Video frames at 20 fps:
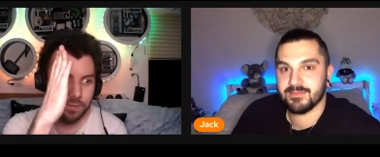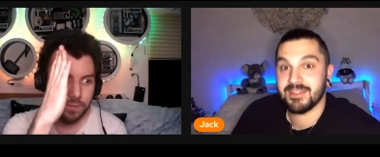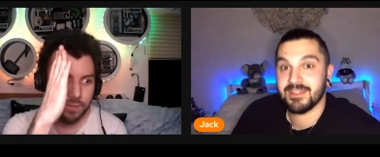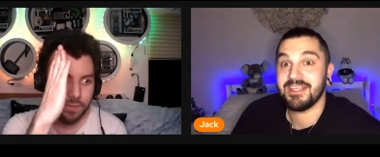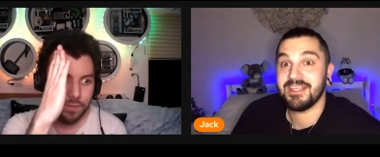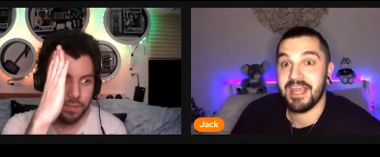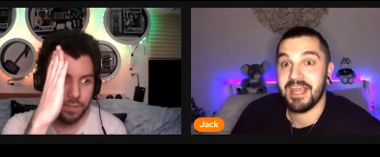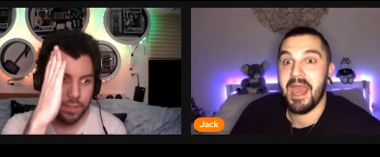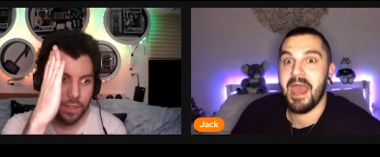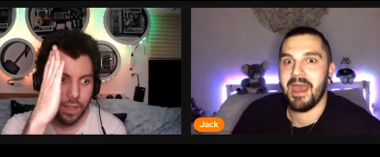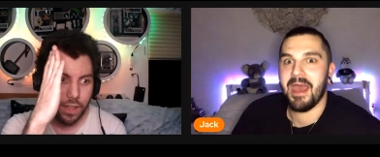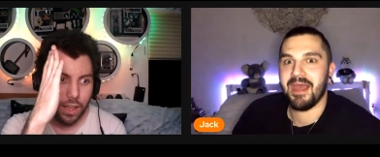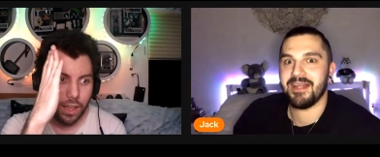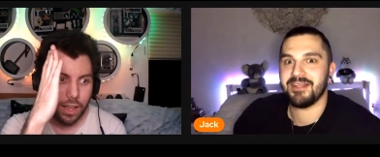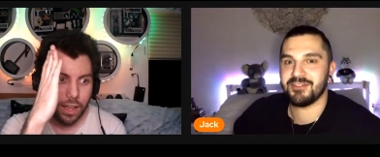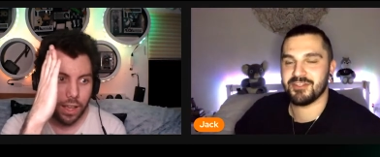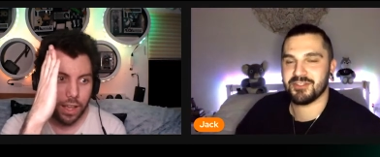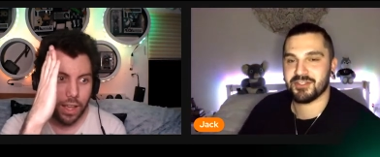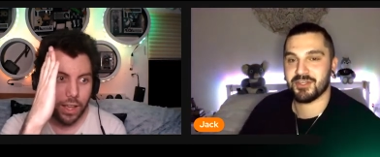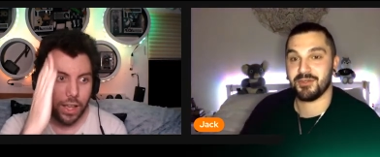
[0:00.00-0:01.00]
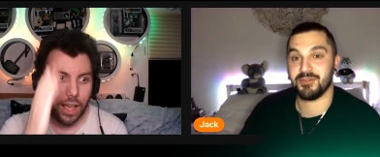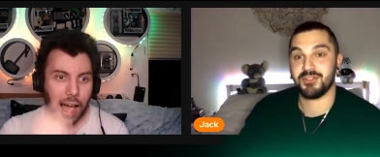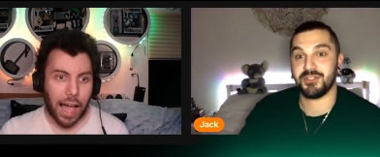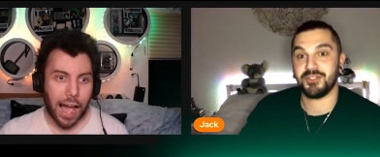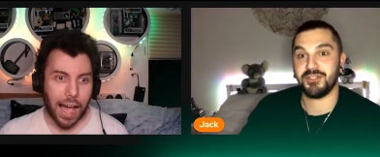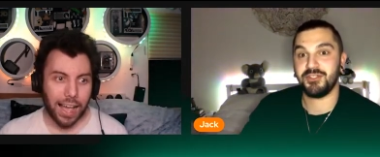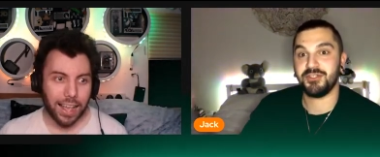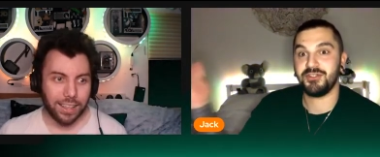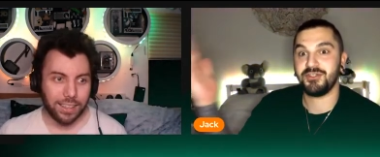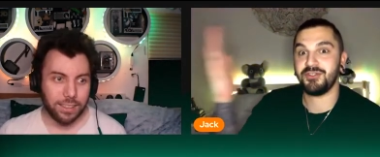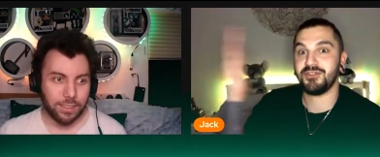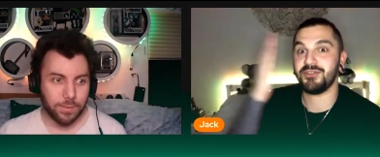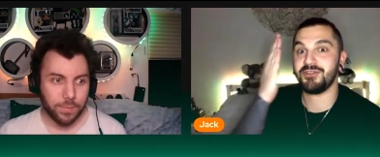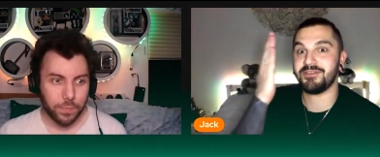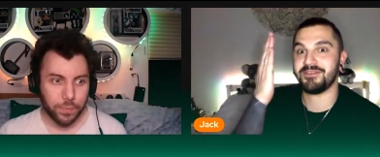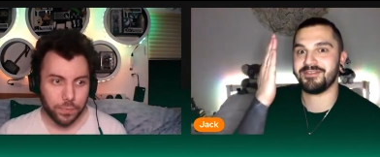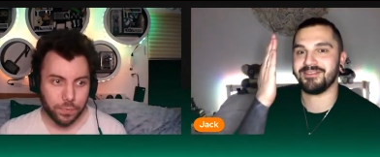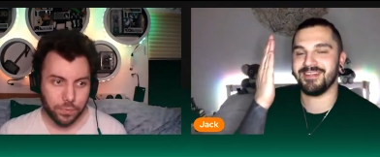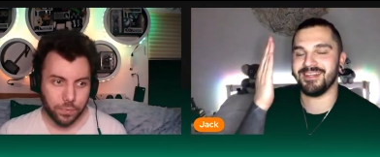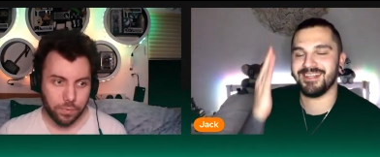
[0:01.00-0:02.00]
Speaker 1: yeah, and just goes.
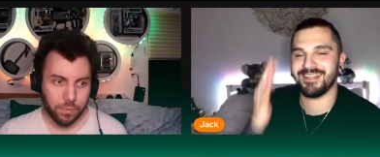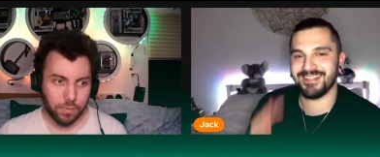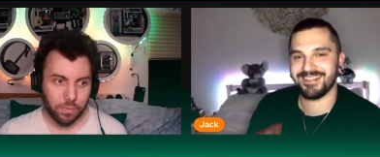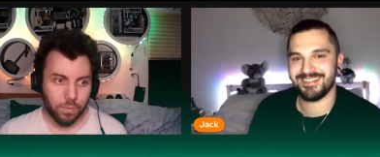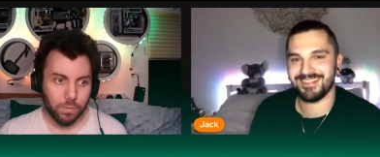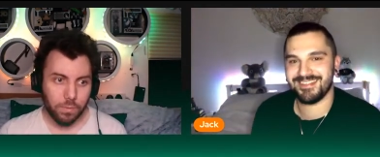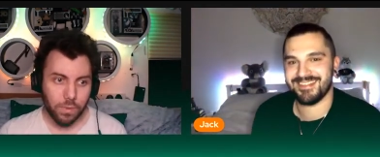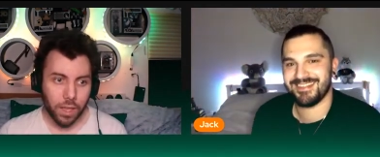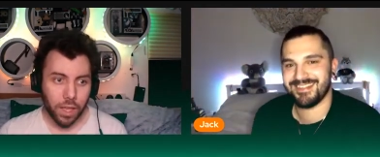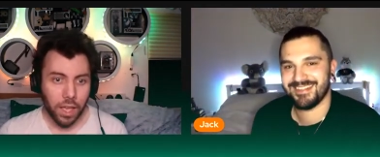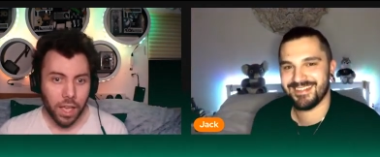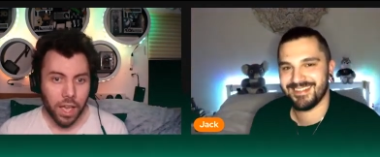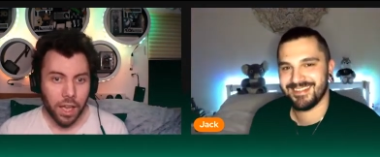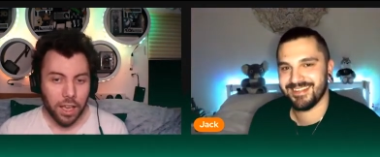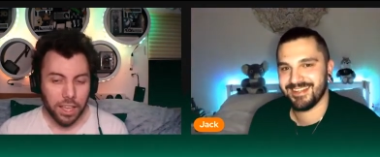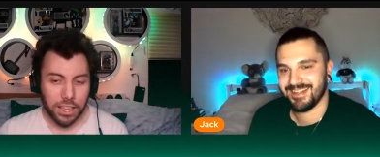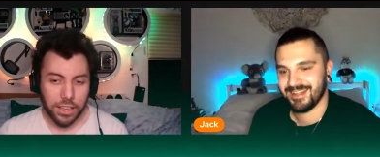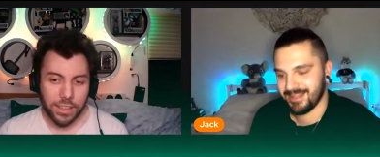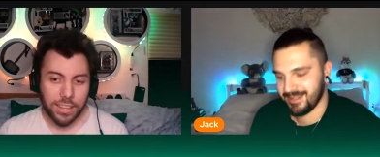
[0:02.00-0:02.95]
you can